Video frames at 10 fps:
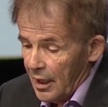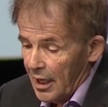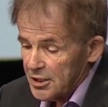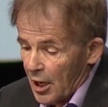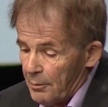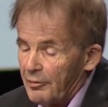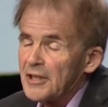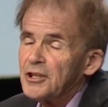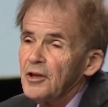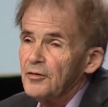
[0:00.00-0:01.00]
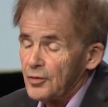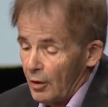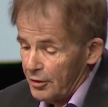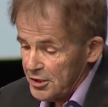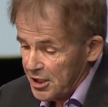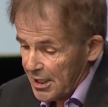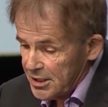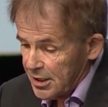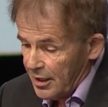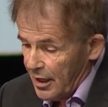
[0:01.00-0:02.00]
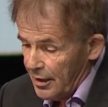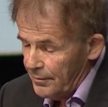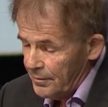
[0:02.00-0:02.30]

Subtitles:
as our president told us yesterday,